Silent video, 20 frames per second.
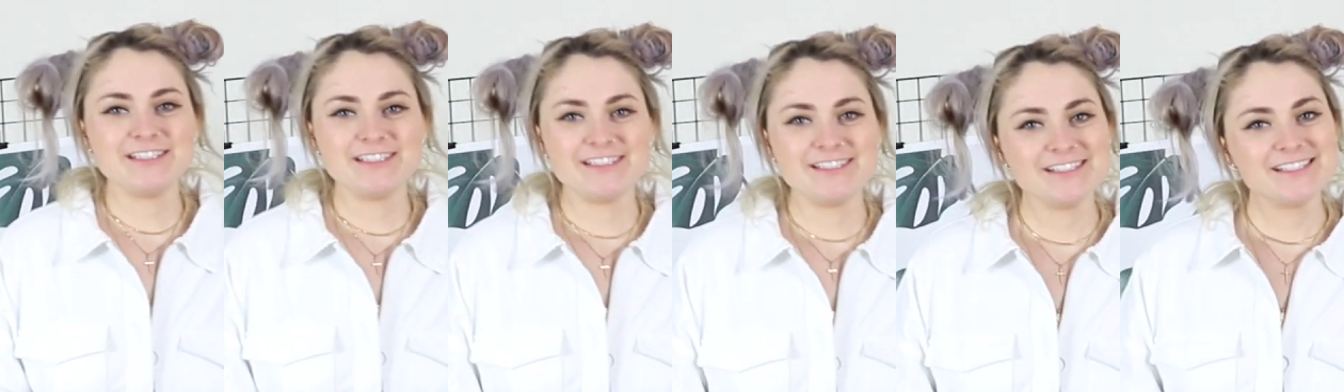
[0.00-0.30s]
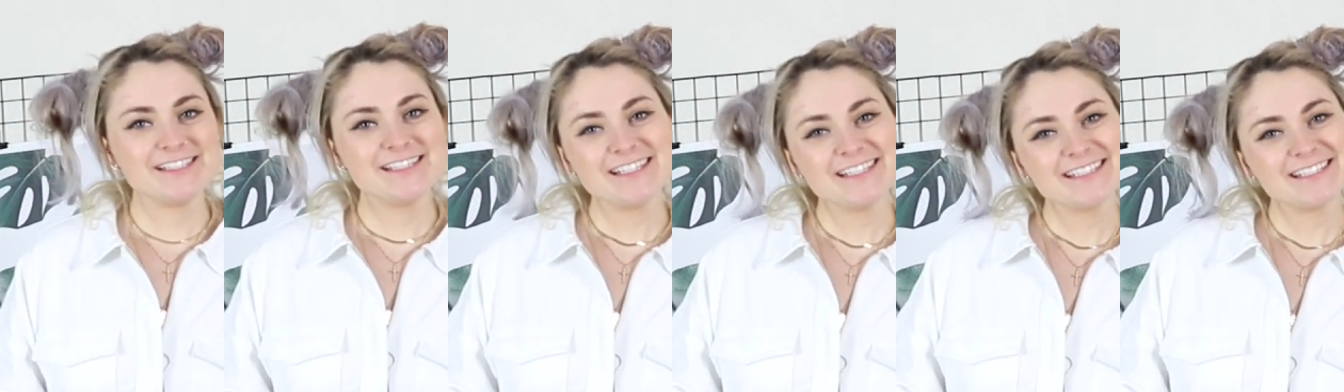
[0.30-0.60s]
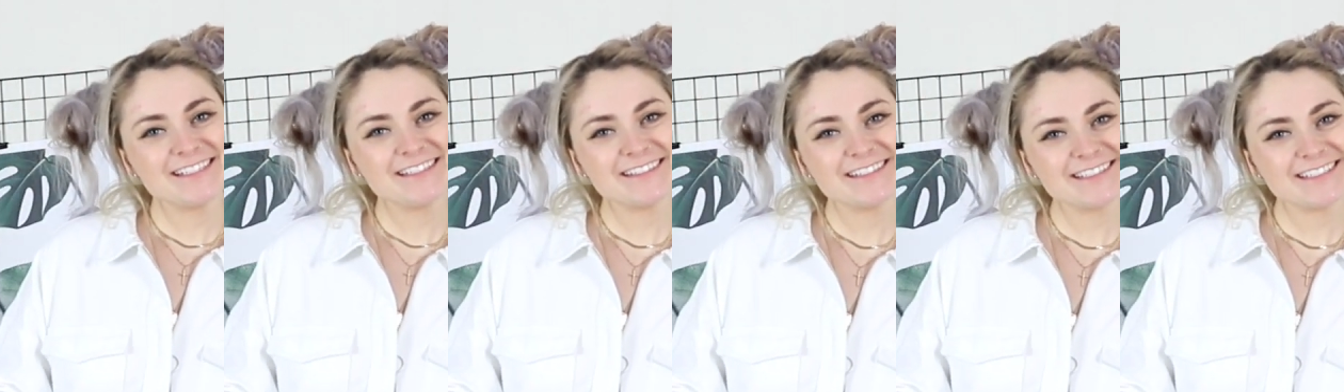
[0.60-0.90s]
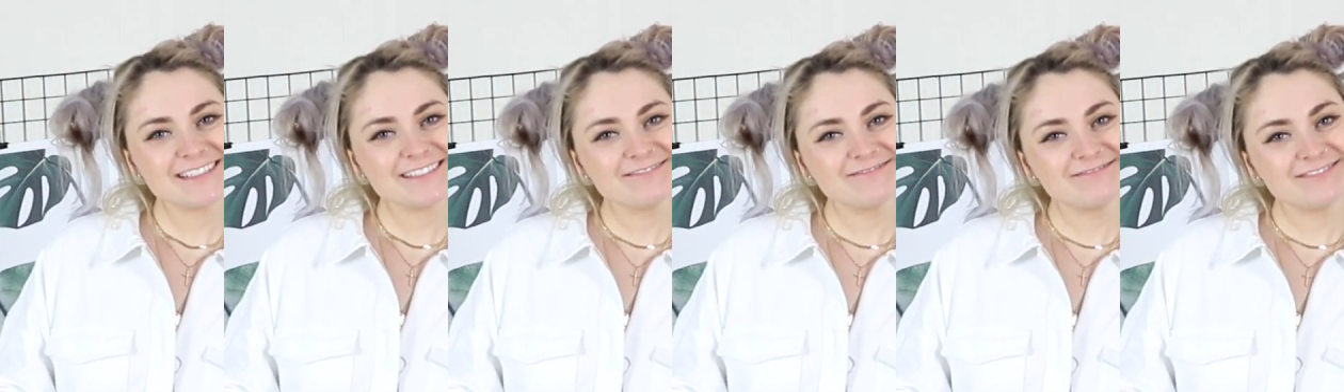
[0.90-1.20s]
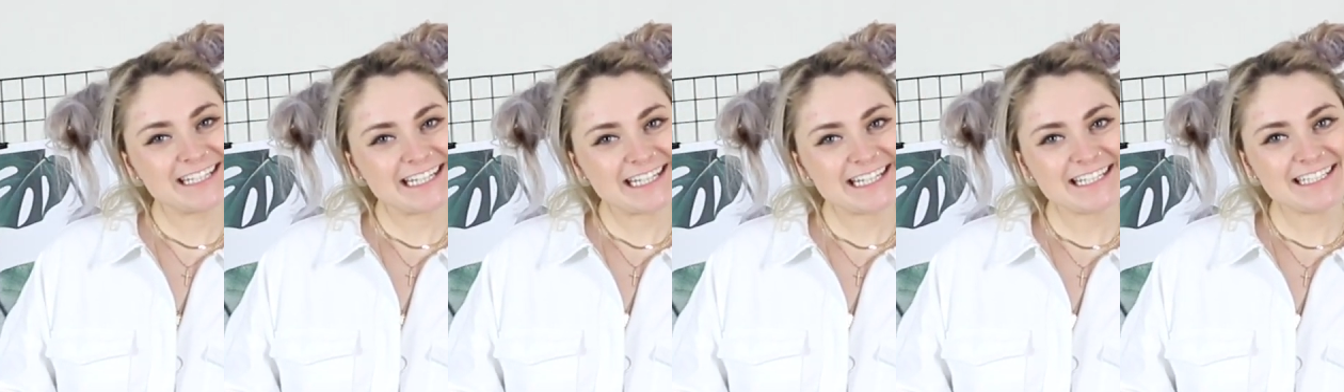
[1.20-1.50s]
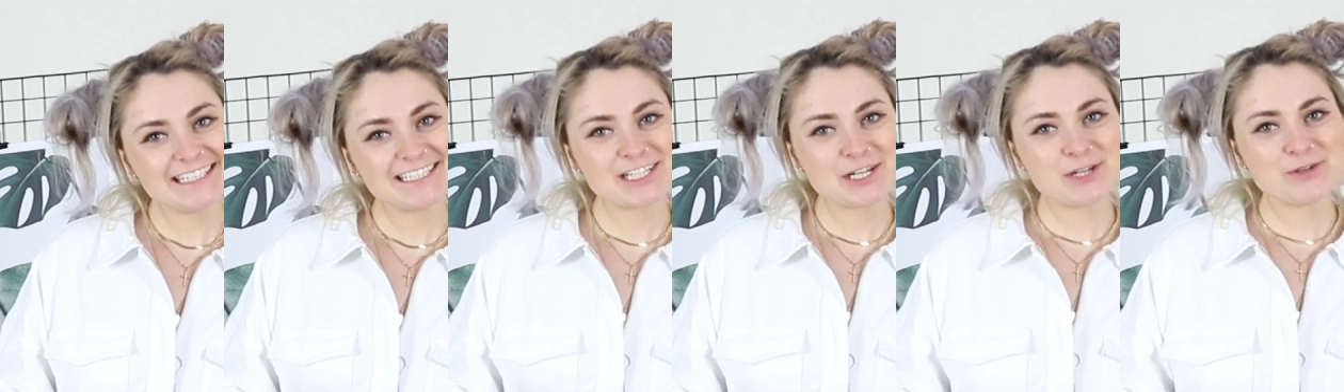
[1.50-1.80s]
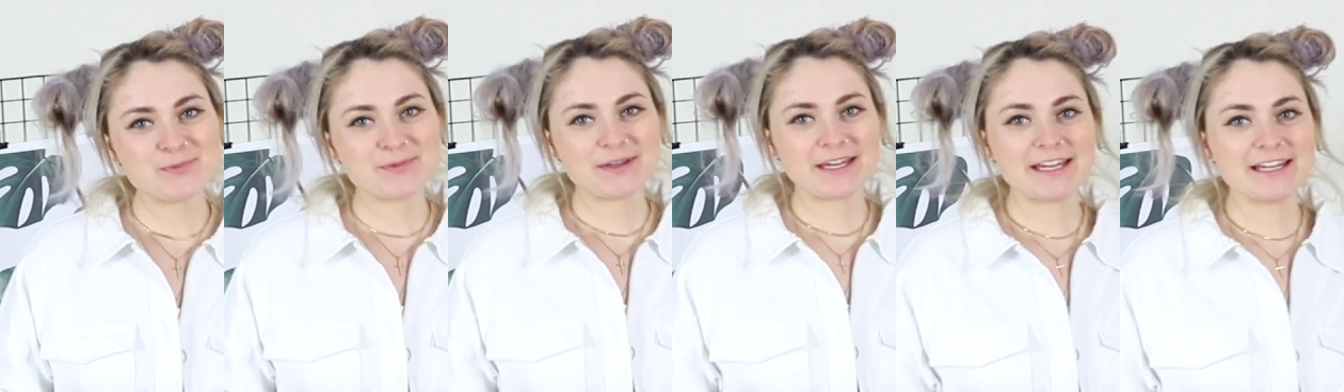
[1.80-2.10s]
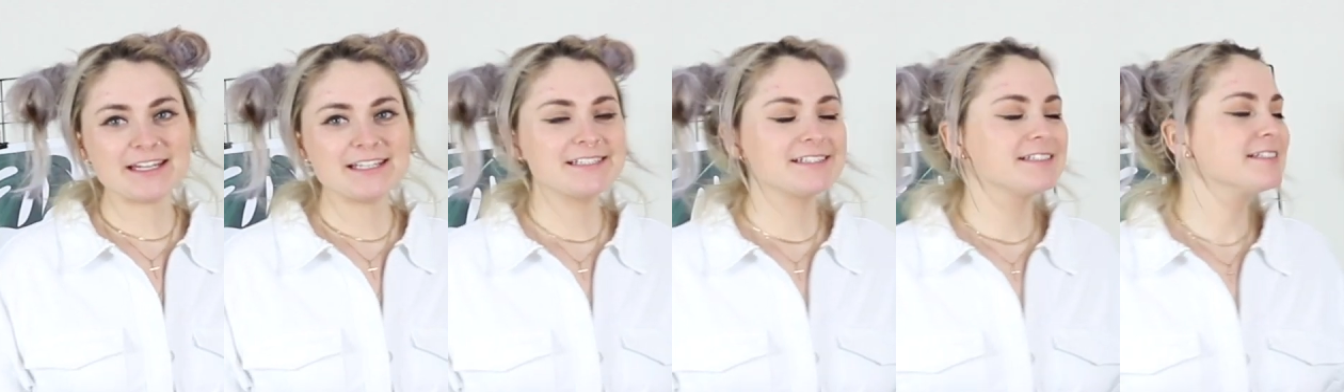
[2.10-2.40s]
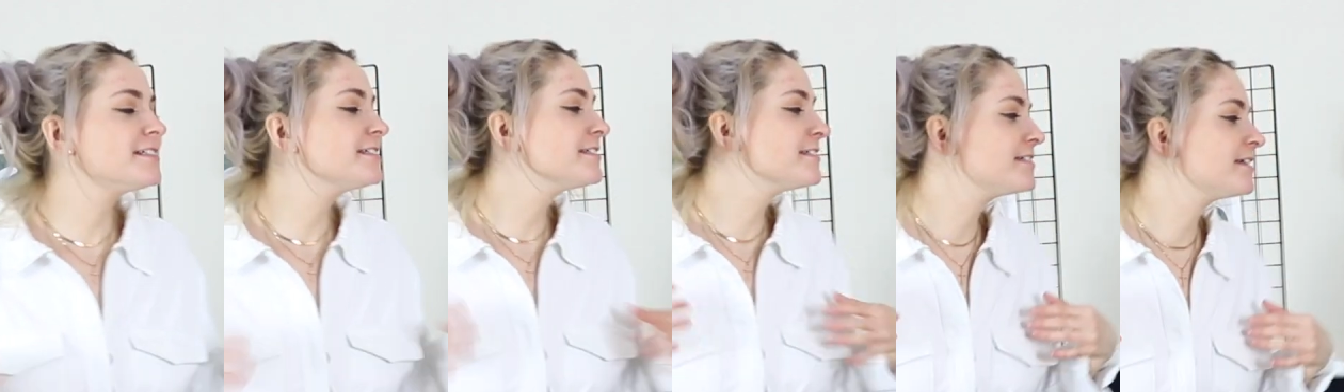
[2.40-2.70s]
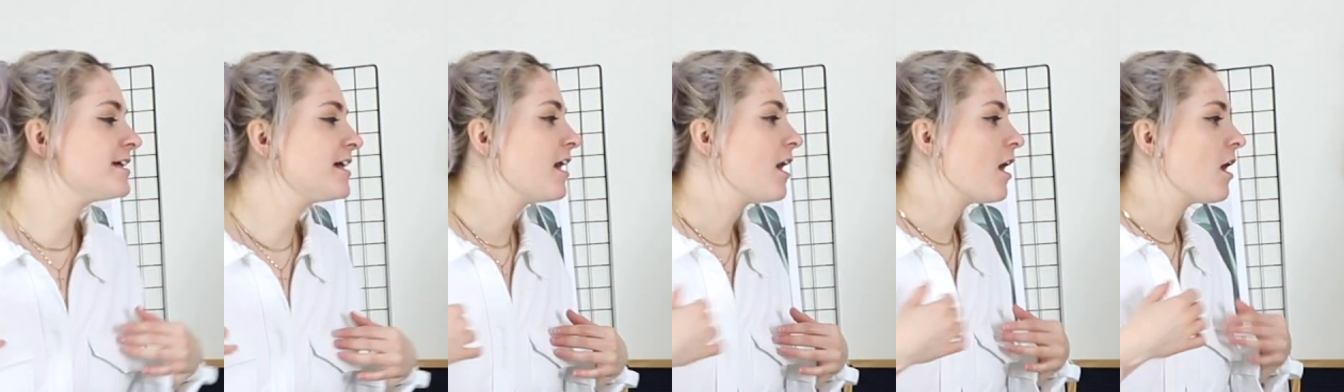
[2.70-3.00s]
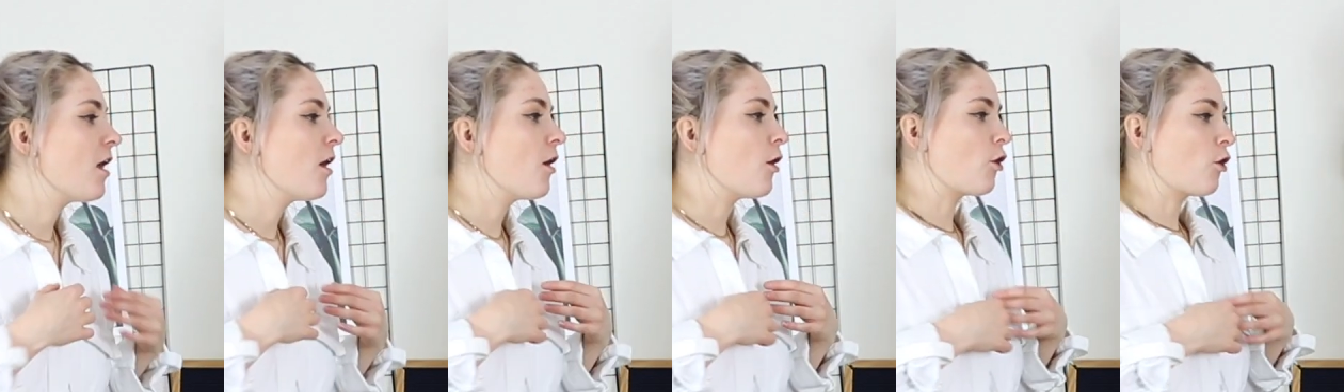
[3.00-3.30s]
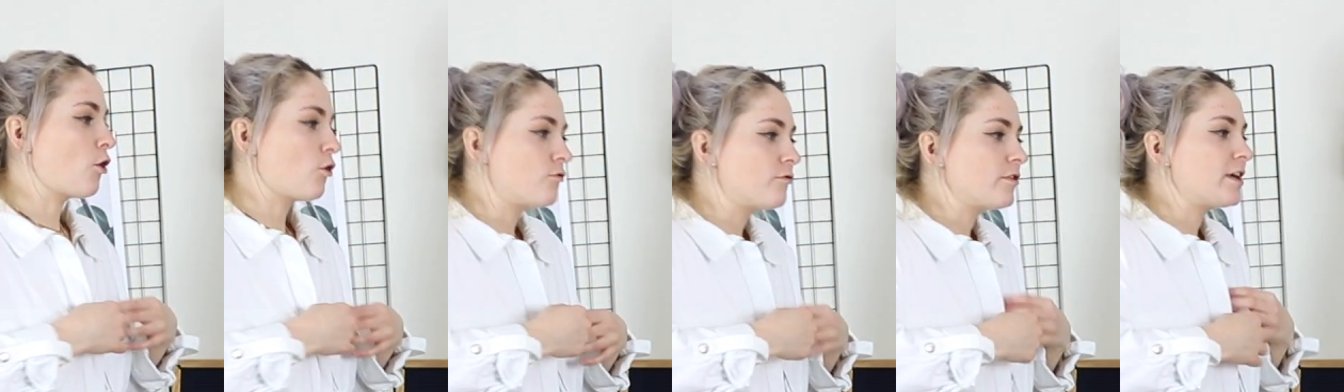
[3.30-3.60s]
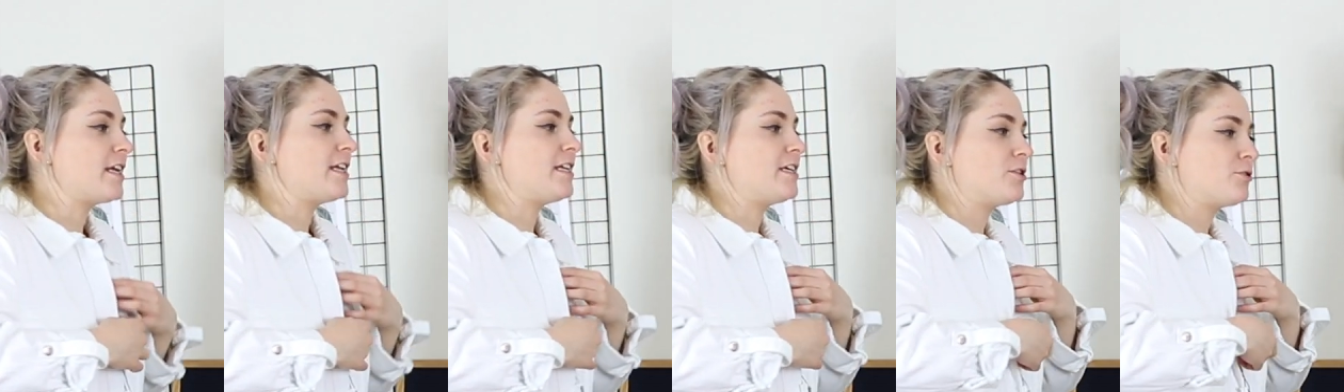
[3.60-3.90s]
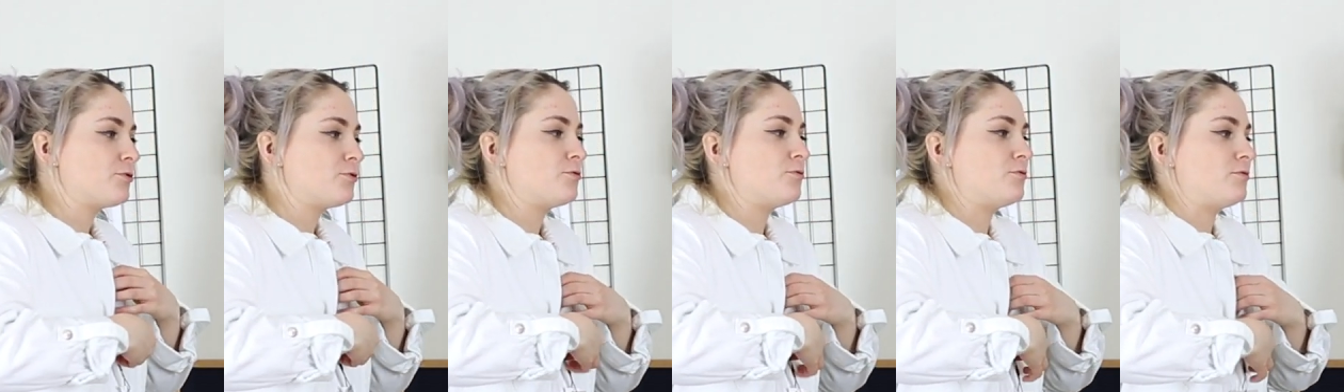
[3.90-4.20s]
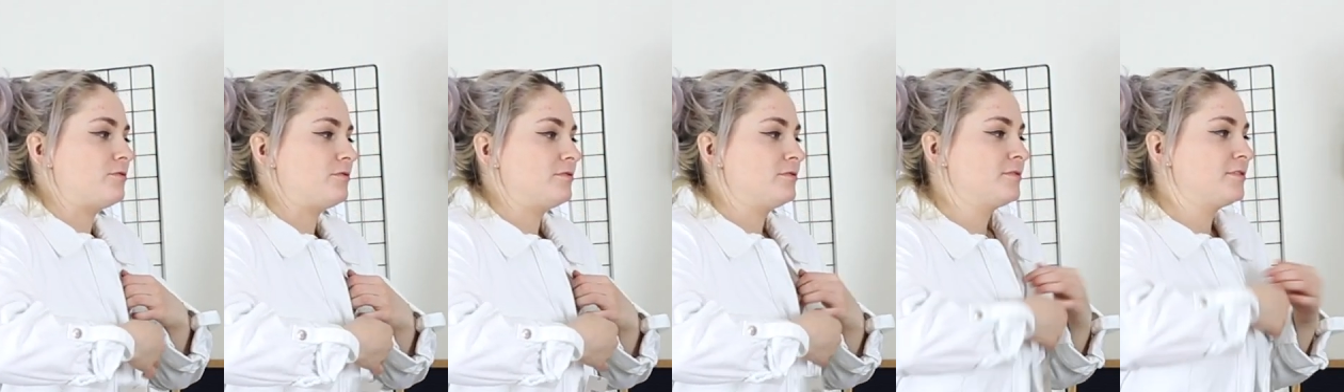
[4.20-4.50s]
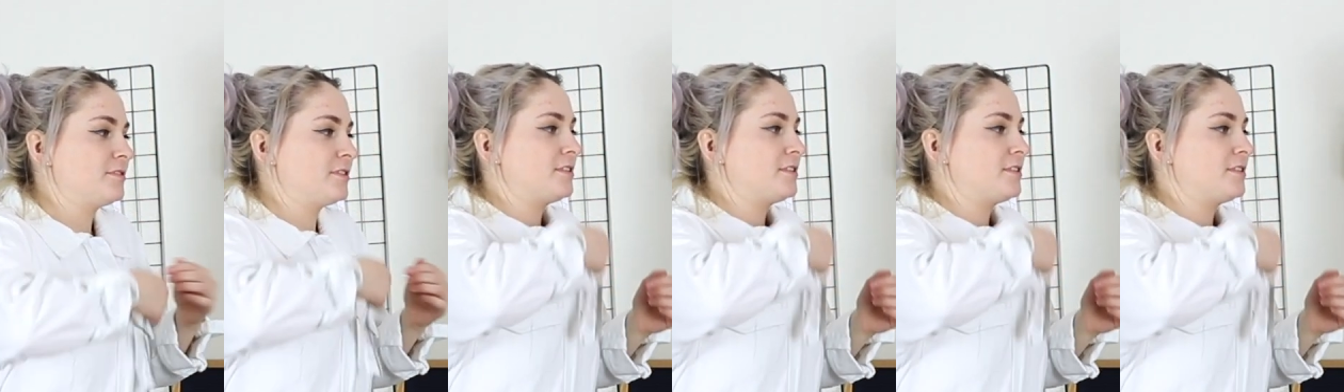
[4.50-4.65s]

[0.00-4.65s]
Does this look really stupid or really cool?